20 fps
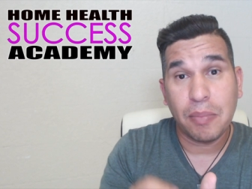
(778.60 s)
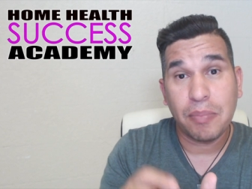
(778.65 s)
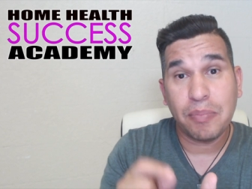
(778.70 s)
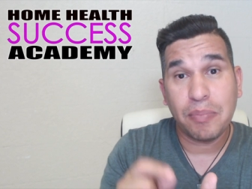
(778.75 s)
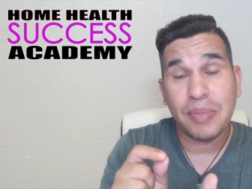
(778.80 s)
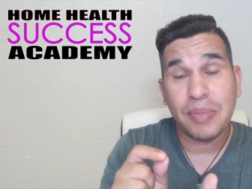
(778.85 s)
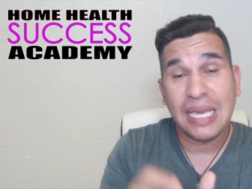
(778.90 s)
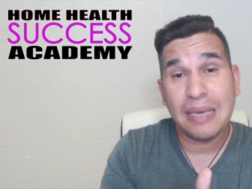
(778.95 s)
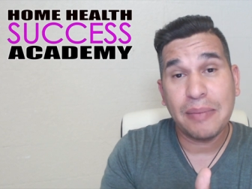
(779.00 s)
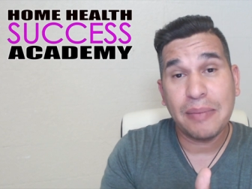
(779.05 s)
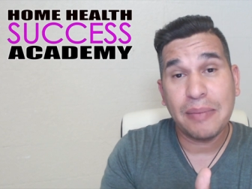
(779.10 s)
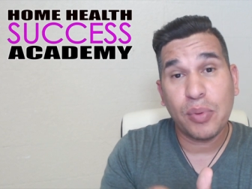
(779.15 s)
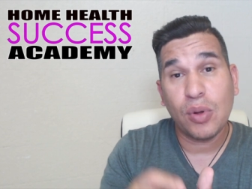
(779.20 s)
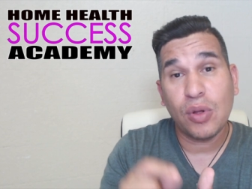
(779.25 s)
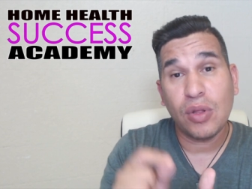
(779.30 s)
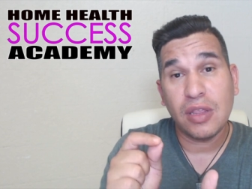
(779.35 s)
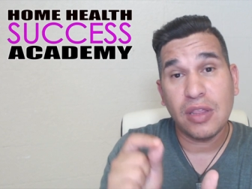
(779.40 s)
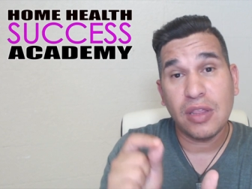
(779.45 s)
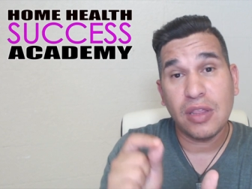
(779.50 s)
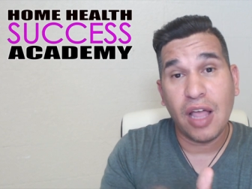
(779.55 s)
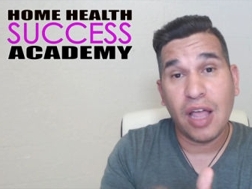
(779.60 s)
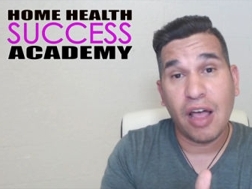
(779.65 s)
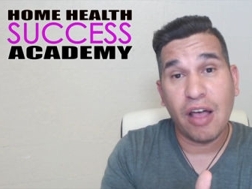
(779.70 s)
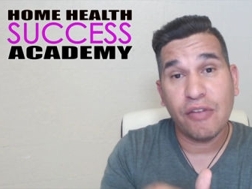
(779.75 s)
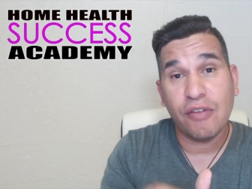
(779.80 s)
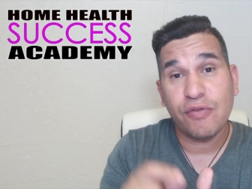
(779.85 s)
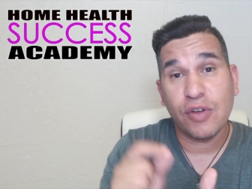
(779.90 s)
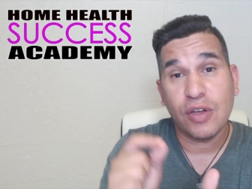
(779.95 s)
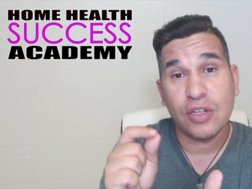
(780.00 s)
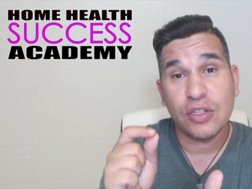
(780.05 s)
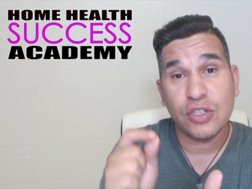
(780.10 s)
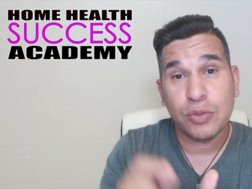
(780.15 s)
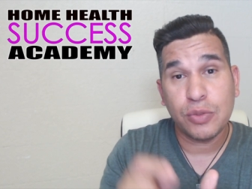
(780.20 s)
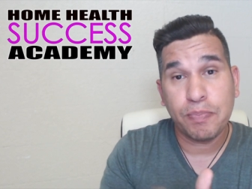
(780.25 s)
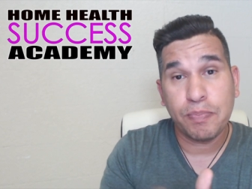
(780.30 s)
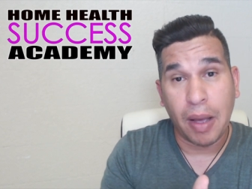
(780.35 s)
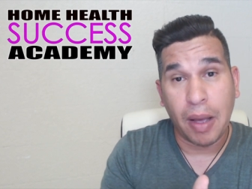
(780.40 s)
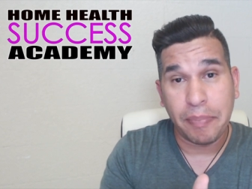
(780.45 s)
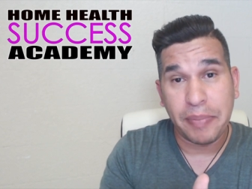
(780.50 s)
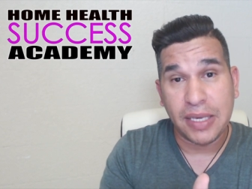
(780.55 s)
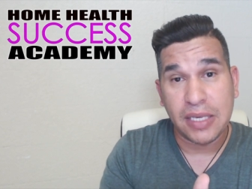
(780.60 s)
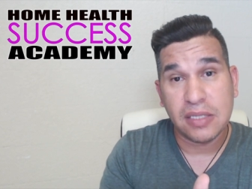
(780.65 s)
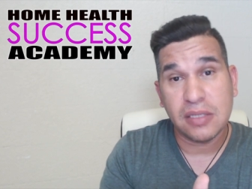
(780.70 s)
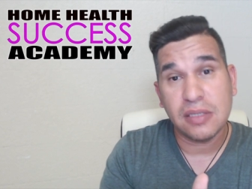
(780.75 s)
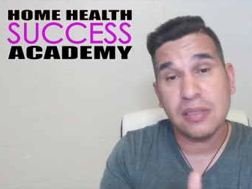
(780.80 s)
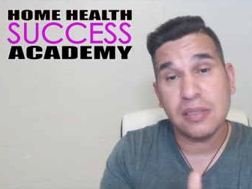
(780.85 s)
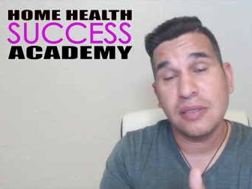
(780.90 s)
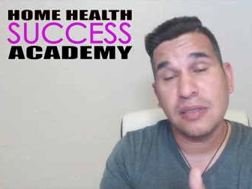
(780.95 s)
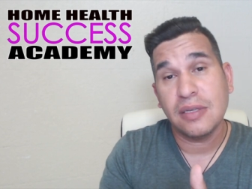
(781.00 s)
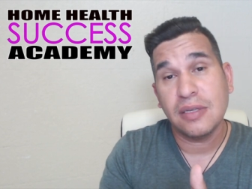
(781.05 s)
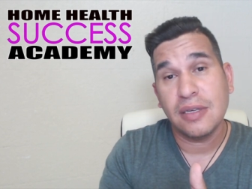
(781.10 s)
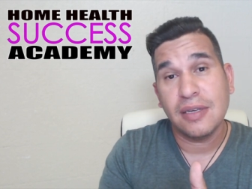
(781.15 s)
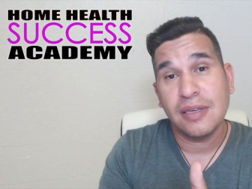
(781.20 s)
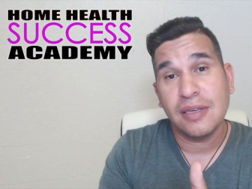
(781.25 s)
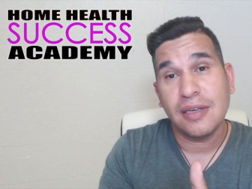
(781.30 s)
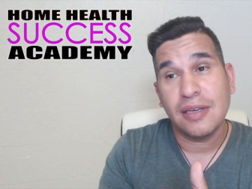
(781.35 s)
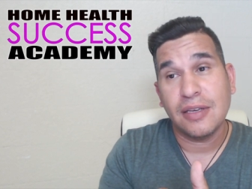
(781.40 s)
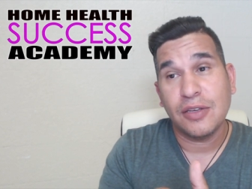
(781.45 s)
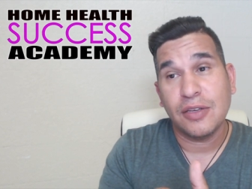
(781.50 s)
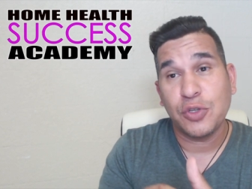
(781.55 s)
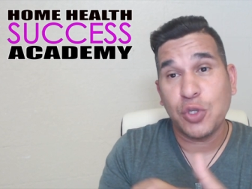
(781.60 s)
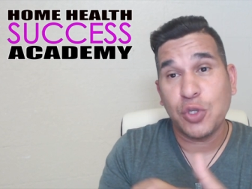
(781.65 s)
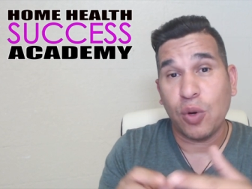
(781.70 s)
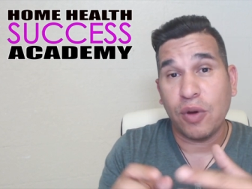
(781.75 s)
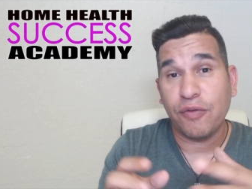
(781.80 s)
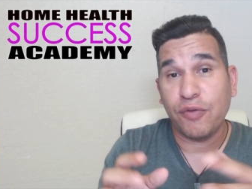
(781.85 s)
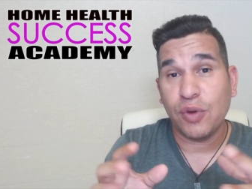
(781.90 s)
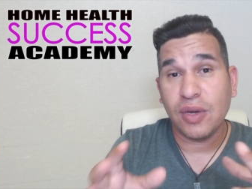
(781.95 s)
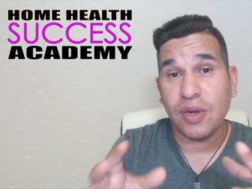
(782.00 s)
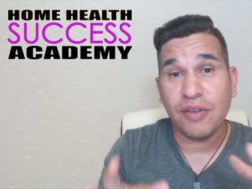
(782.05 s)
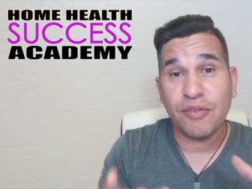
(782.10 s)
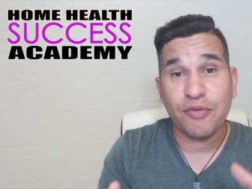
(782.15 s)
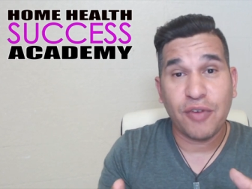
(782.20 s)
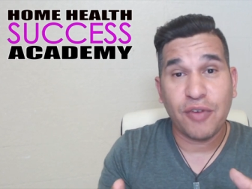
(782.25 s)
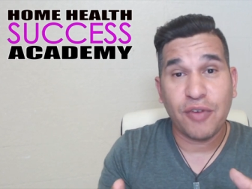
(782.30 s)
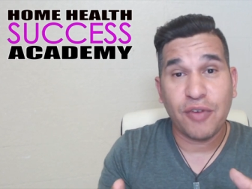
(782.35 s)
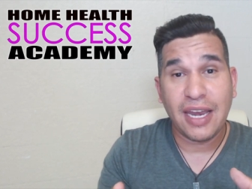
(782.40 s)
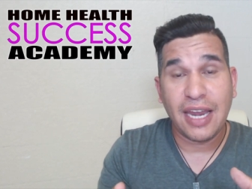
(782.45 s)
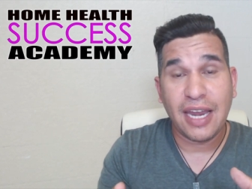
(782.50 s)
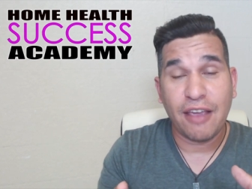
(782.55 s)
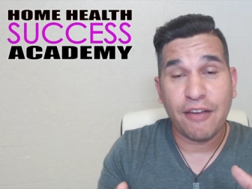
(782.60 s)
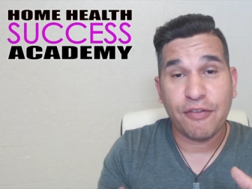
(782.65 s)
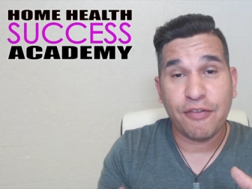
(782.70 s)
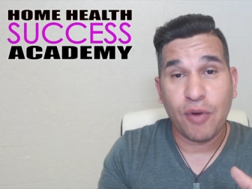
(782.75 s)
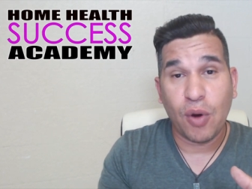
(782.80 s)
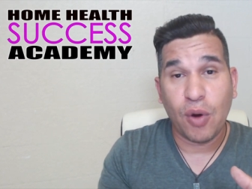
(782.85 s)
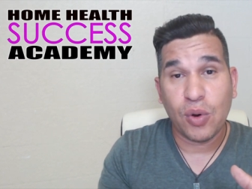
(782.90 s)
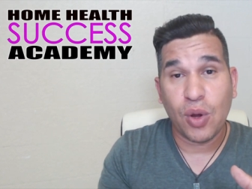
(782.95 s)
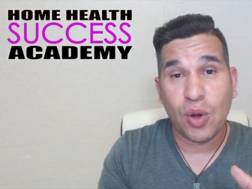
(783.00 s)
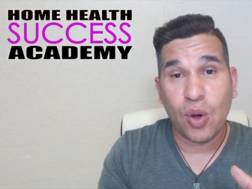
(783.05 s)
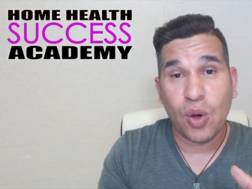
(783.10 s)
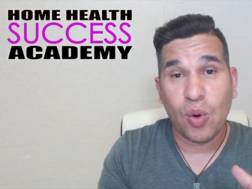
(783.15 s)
People love puppies. So if you can find a photo